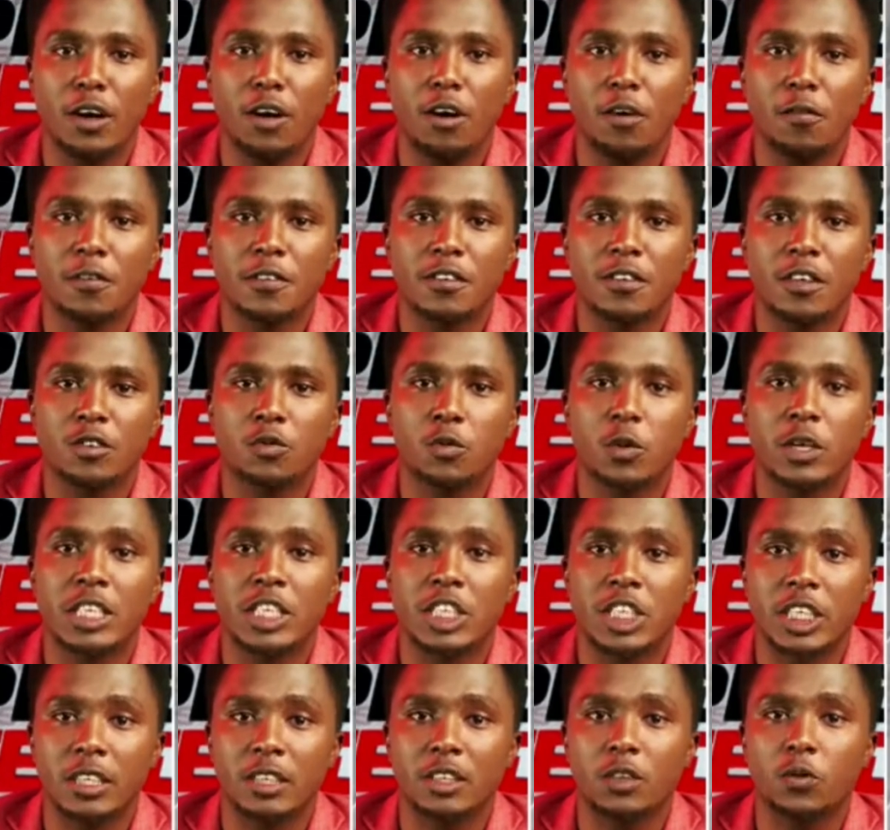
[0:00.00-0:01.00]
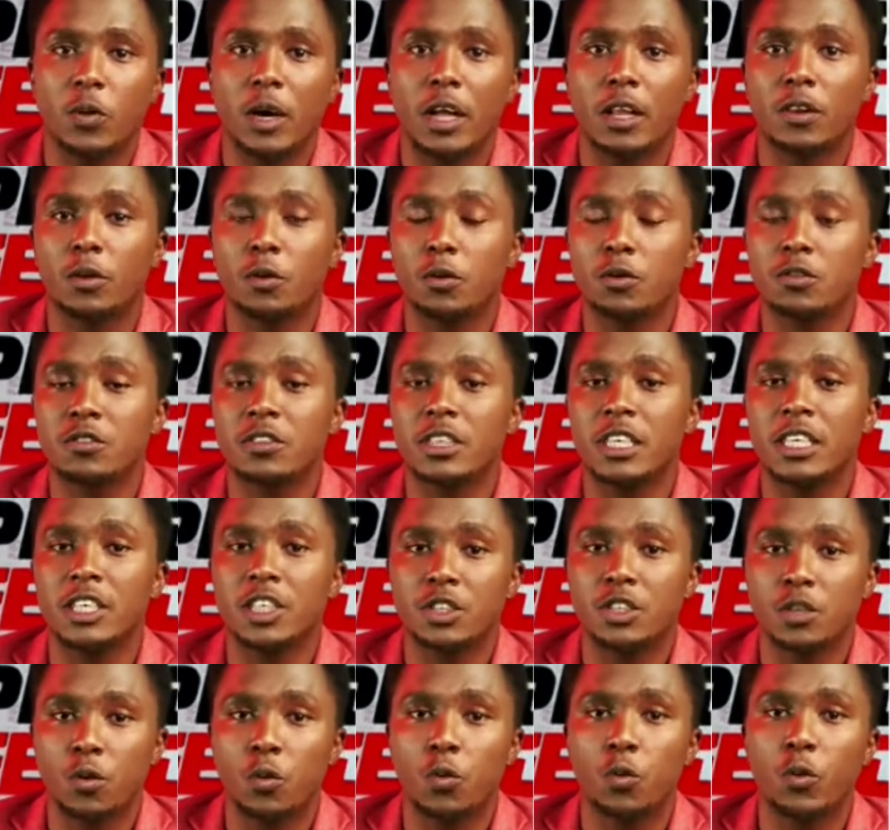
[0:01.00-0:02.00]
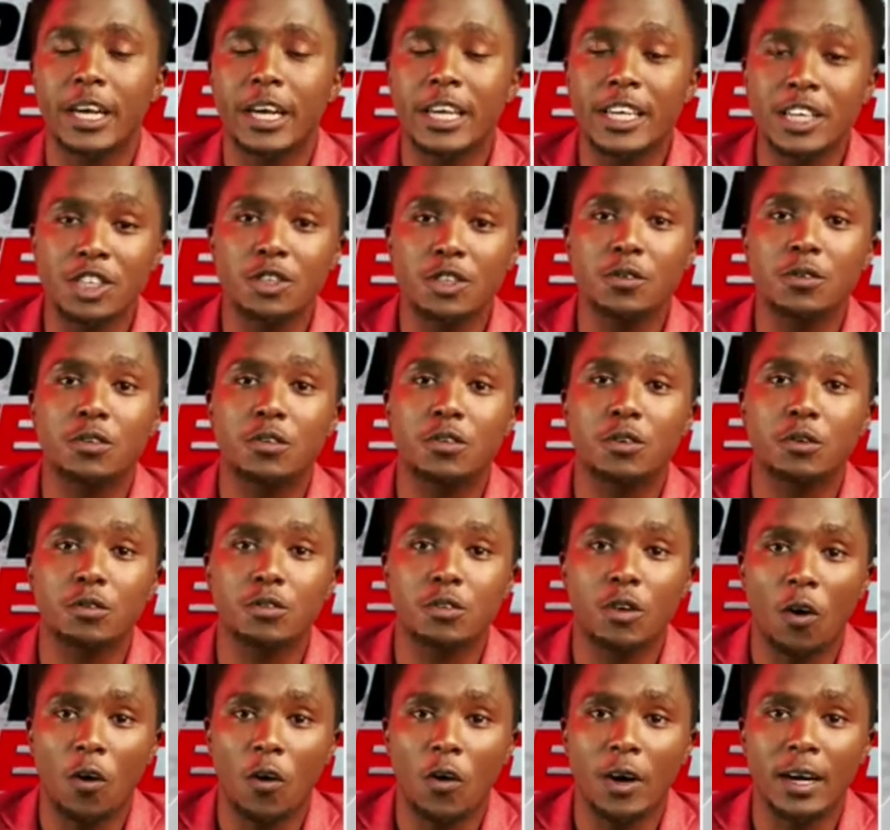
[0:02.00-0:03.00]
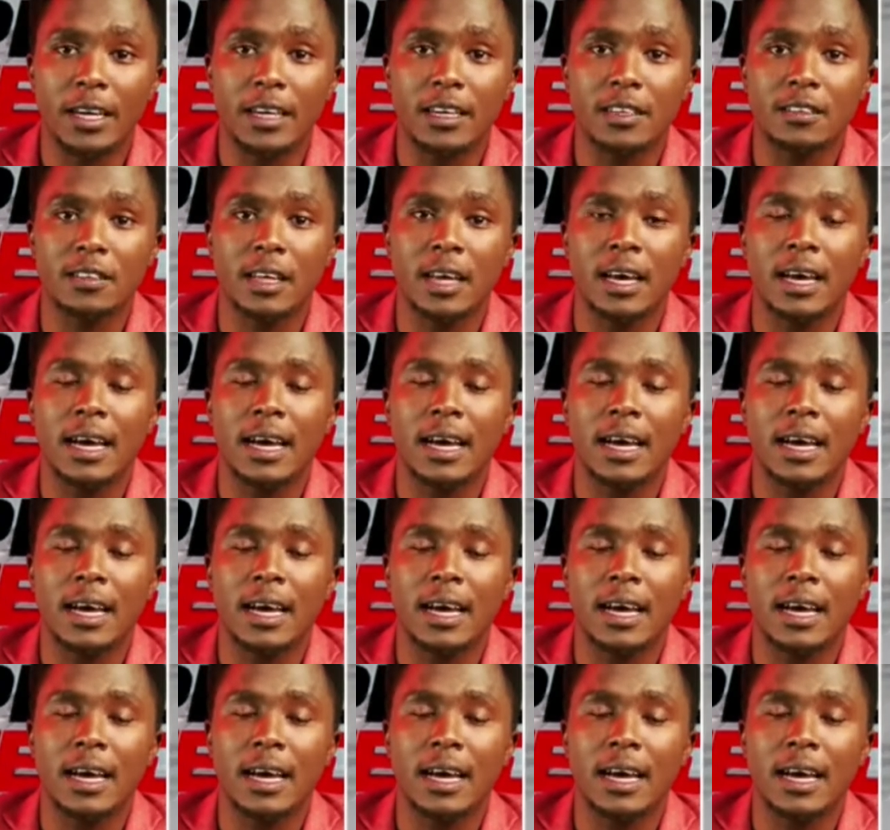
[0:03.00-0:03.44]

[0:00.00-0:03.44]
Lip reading: officers were jailed while those who issued those orders